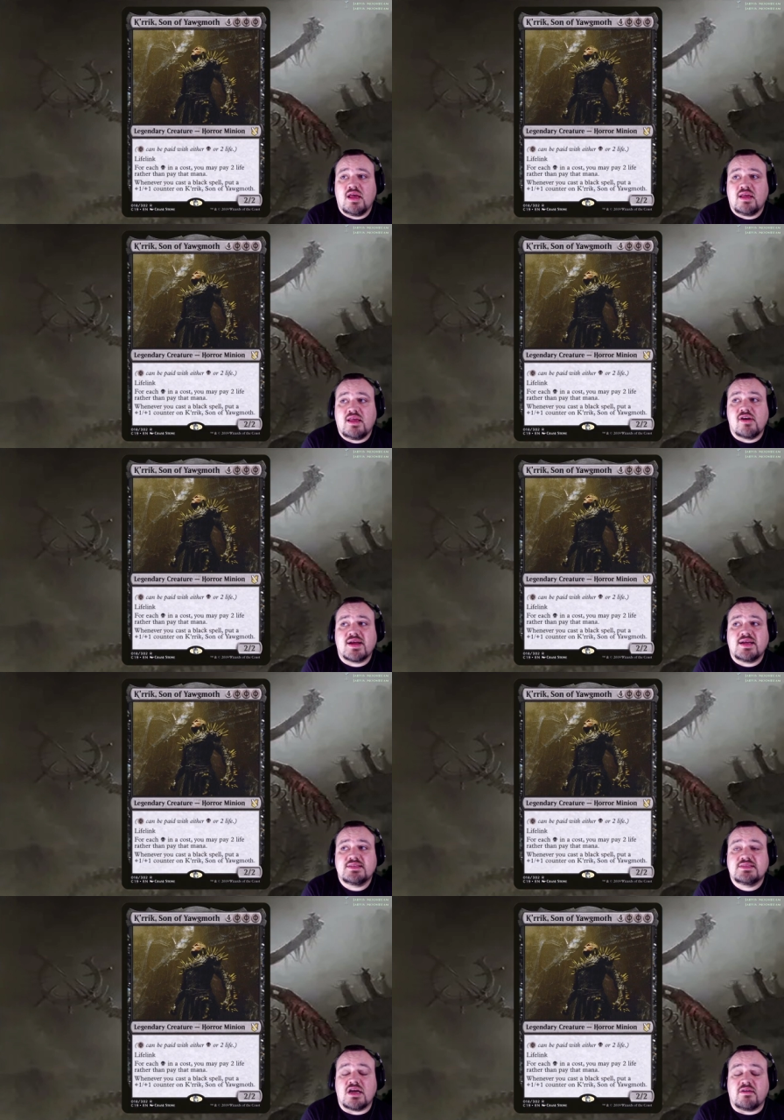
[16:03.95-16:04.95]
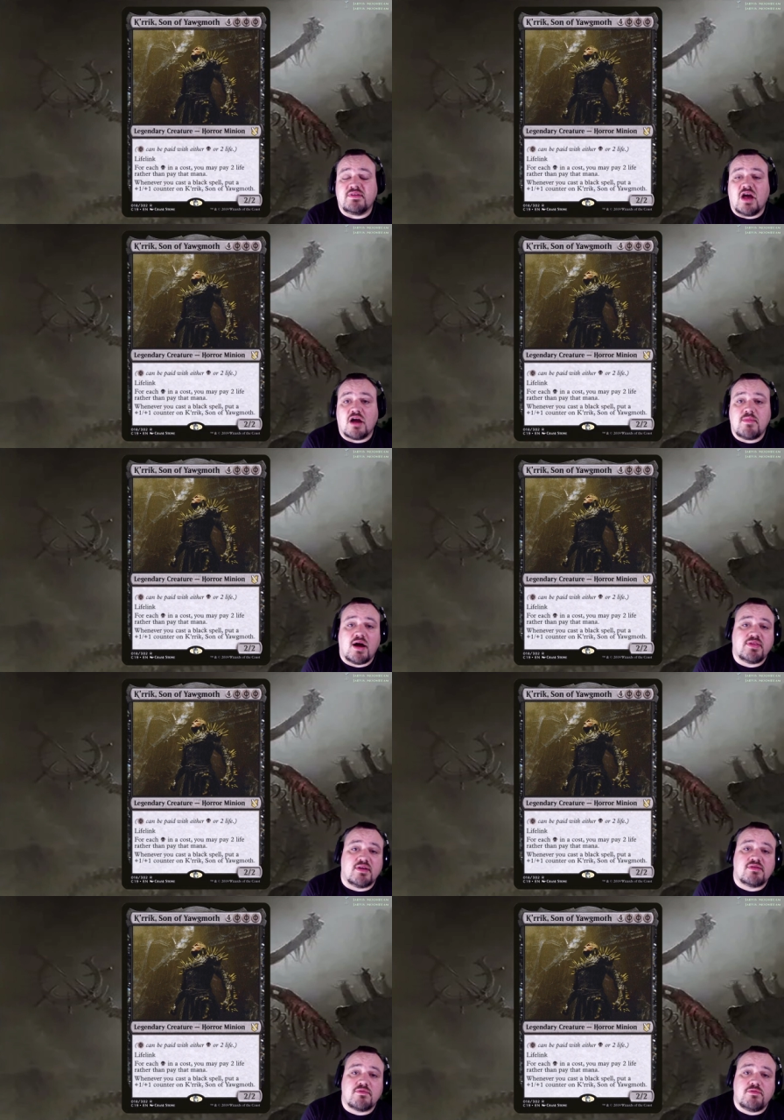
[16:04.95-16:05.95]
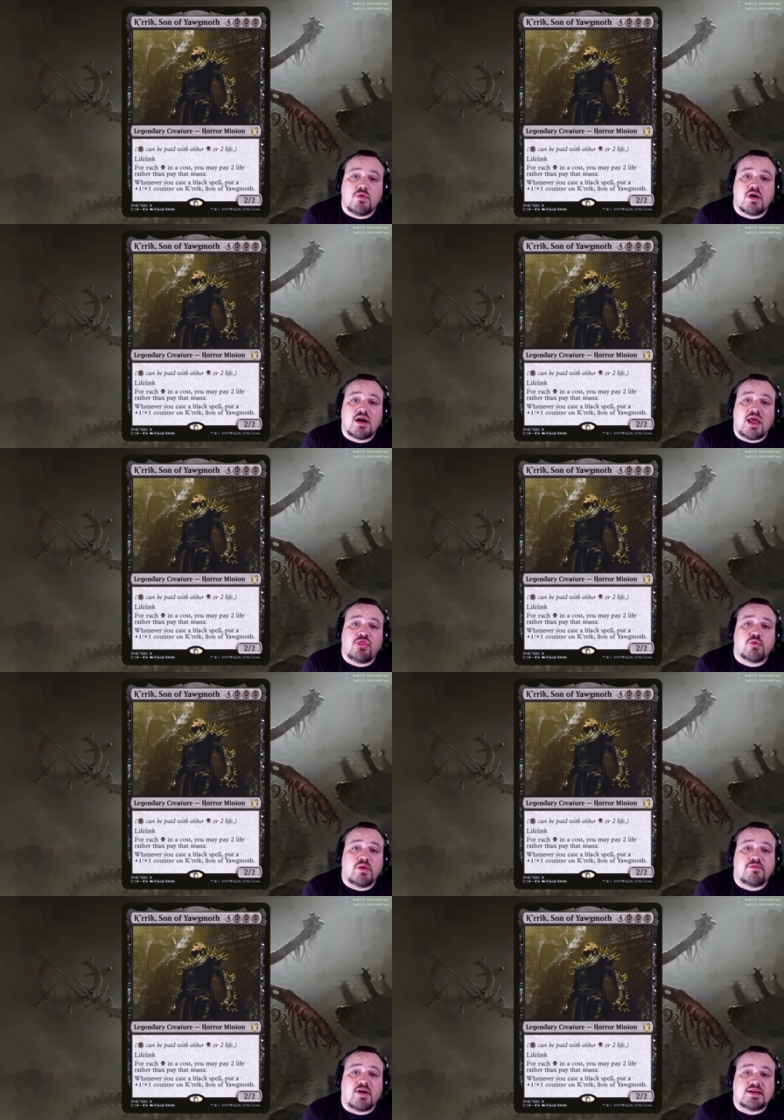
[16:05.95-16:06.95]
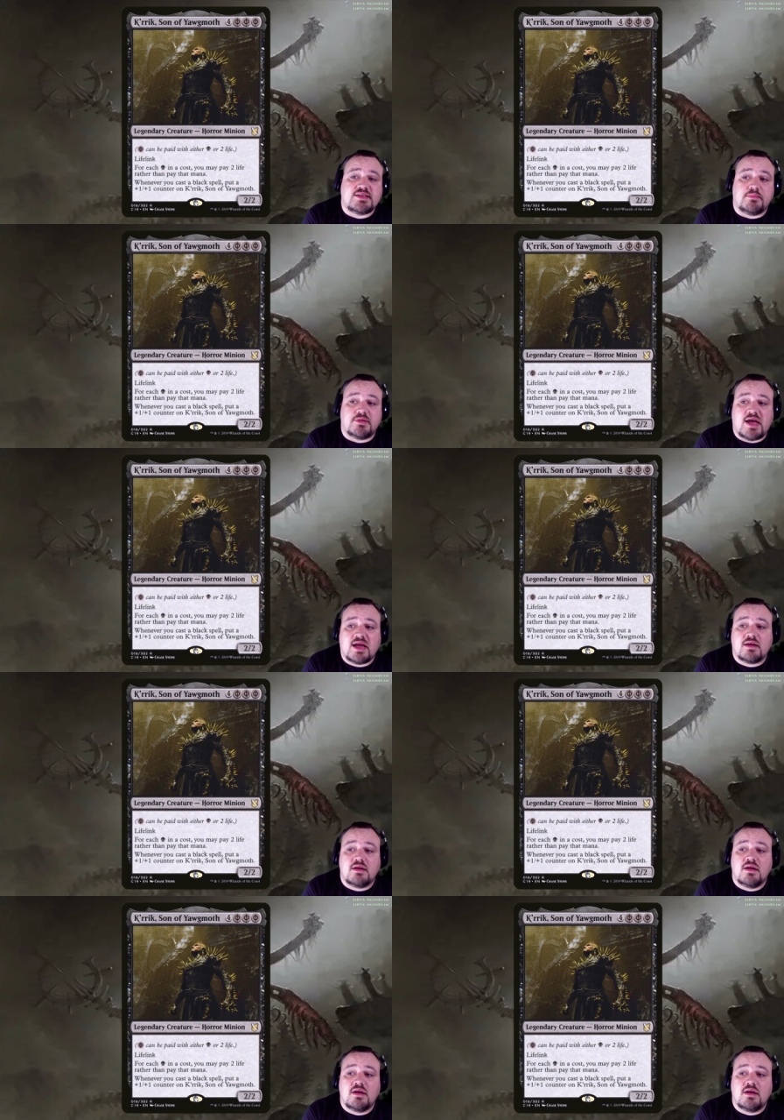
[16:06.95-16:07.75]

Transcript: Kirik, Son of Yawgmoth, is 4 and 3 Phyrexian black.